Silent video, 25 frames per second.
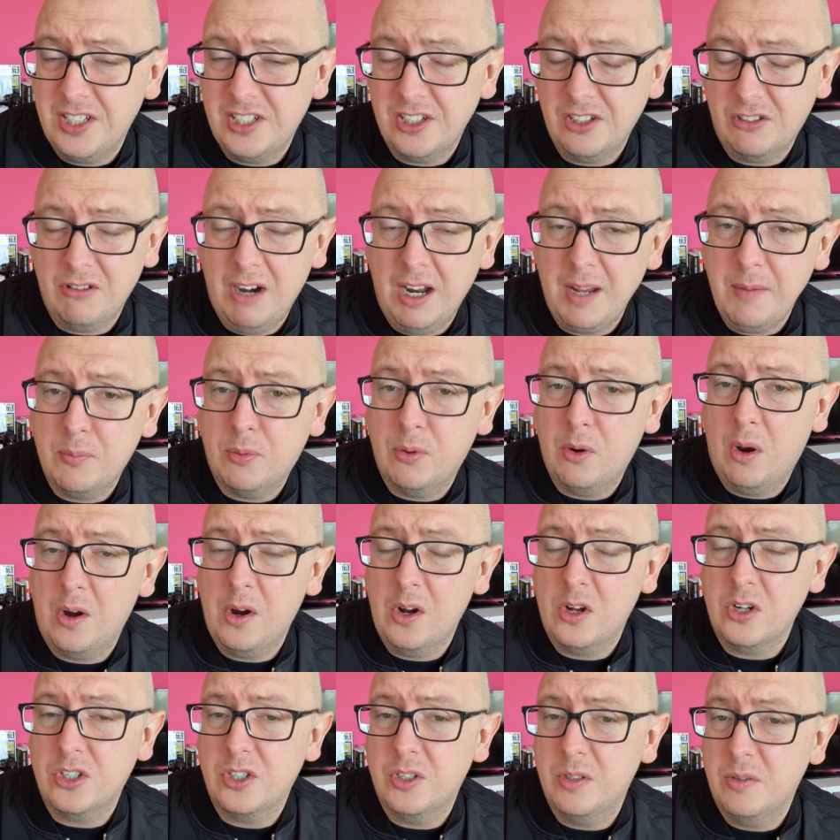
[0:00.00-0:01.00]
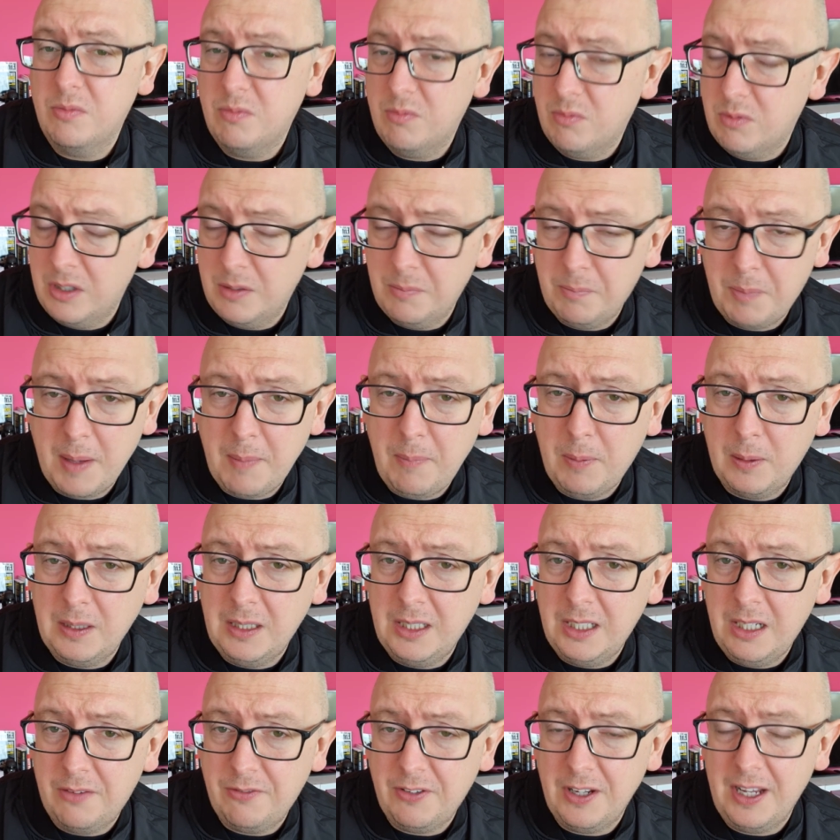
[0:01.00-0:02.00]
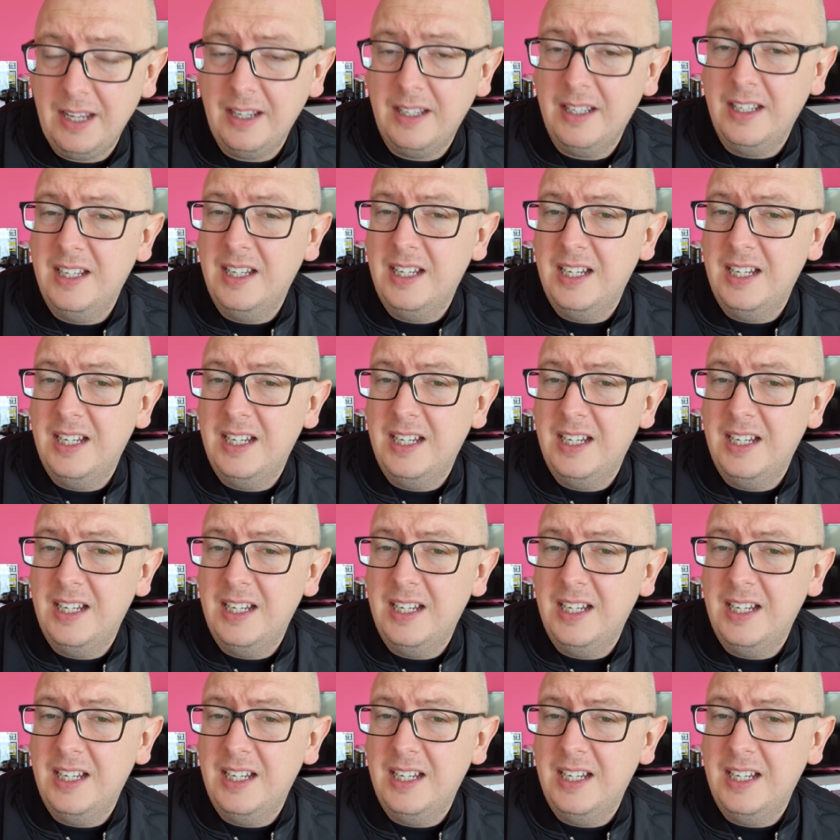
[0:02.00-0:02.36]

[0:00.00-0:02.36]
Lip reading: is a great product. People love it.